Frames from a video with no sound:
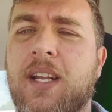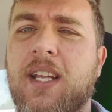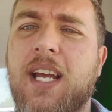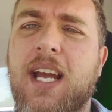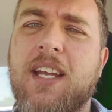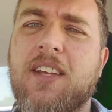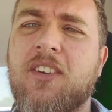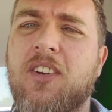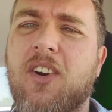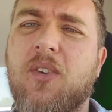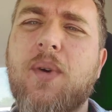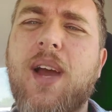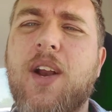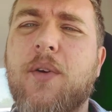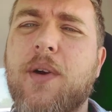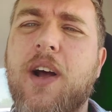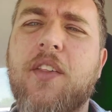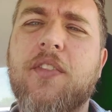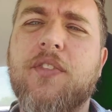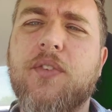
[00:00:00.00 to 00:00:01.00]
like, you know, right
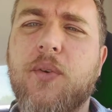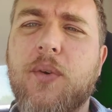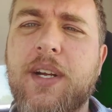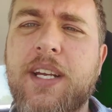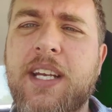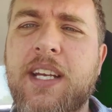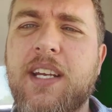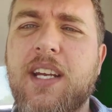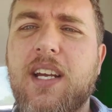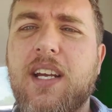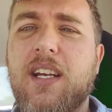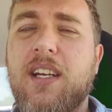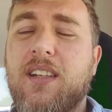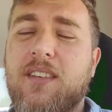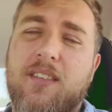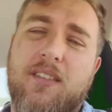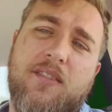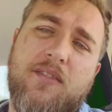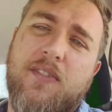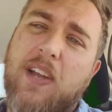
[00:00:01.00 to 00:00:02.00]
around 3.
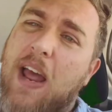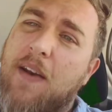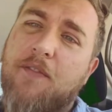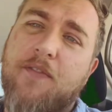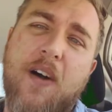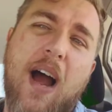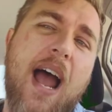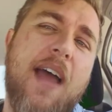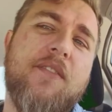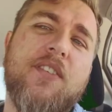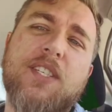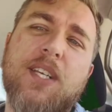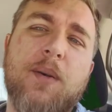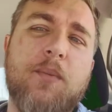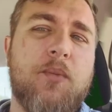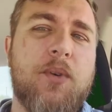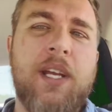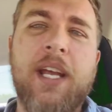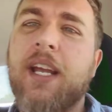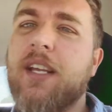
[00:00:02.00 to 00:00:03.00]
I've had 5
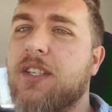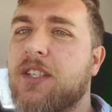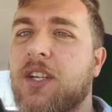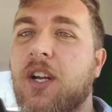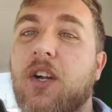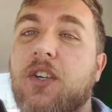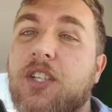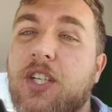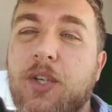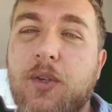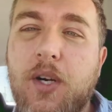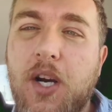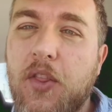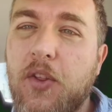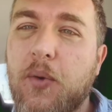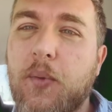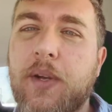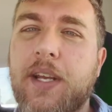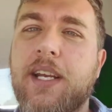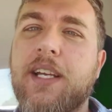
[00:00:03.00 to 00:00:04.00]
some weeks, you know, 2
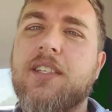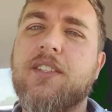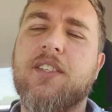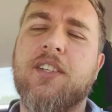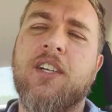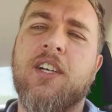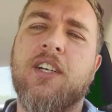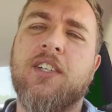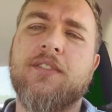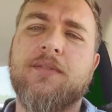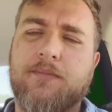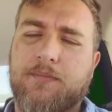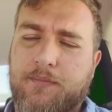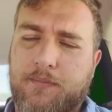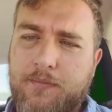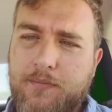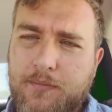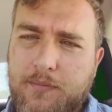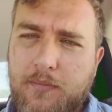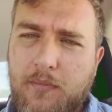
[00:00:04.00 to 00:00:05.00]
other weeks, you know.
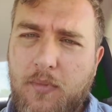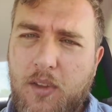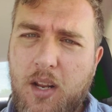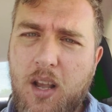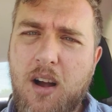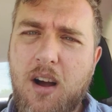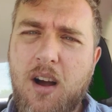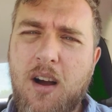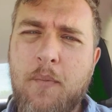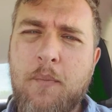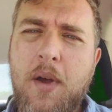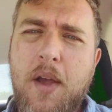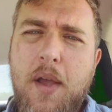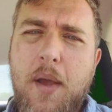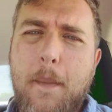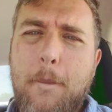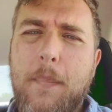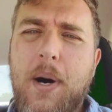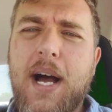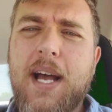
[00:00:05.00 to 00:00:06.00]

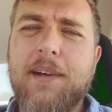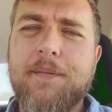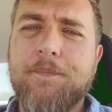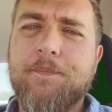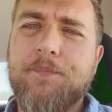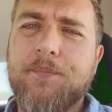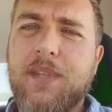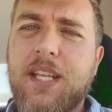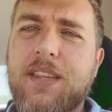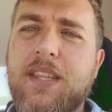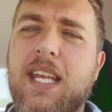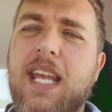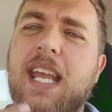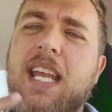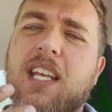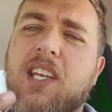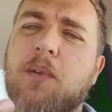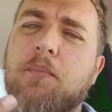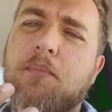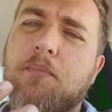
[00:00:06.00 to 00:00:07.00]
But the
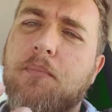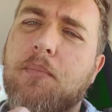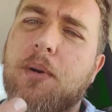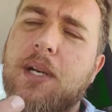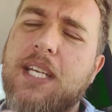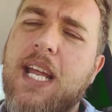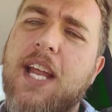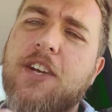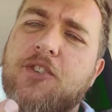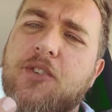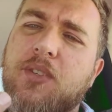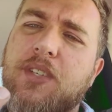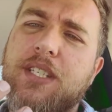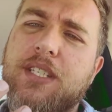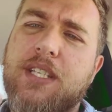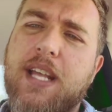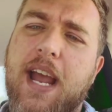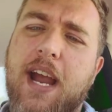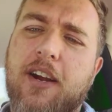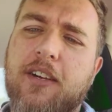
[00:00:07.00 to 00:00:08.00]
income potential
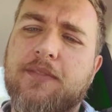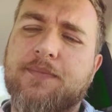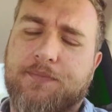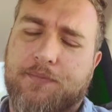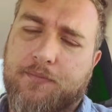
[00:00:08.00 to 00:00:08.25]
is there.